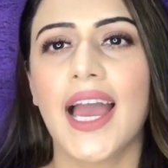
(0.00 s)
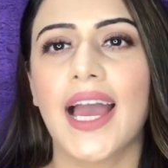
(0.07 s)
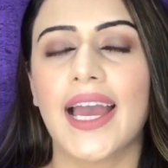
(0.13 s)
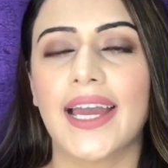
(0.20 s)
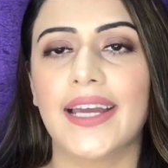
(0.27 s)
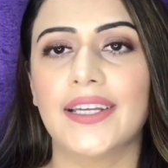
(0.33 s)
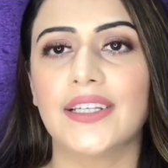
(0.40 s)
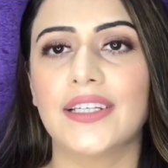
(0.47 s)

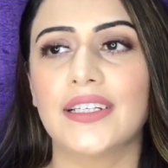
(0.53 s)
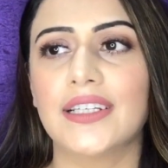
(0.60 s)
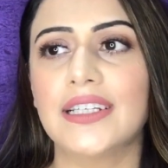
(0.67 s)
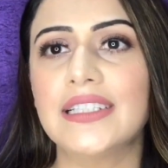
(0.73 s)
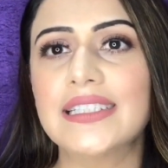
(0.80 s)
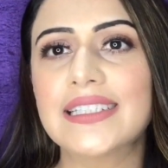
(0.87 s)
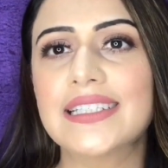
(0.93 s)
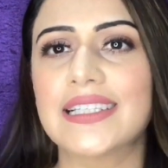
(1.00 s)
and
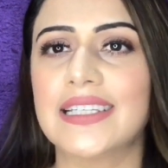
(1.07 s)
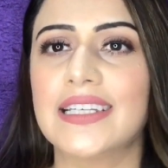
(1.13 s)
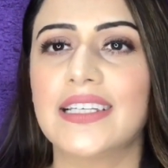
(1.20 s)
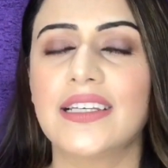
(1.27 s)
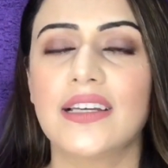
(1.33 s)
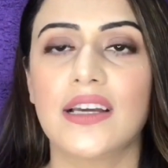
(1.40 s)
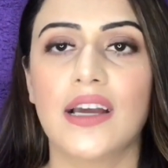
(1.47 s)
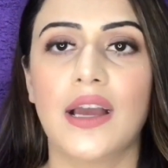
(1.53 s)

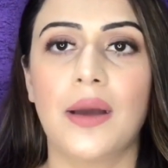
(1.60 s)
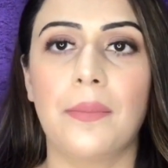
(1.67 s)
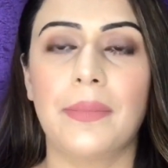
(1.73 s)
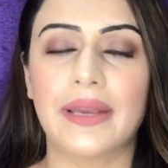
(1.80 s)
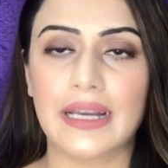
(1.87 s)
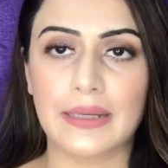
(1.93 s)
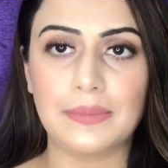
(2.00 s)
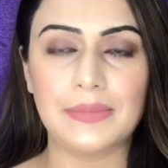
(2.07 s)
instantly
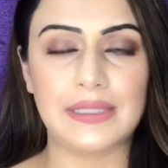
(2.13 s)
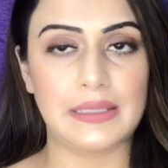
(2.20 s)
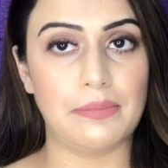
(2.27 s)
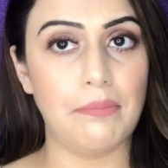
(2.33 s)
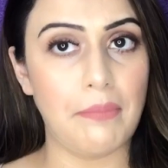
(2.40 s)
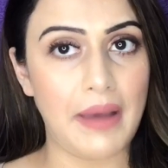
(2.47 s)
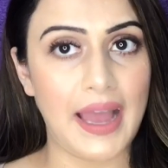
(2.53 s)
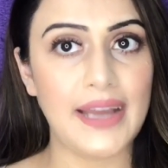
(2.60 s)
becomes
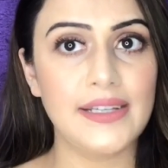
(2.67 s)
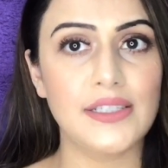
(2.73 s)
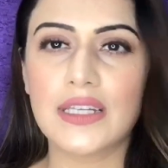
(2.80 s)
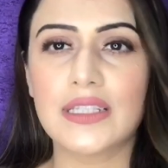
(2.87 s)
matte.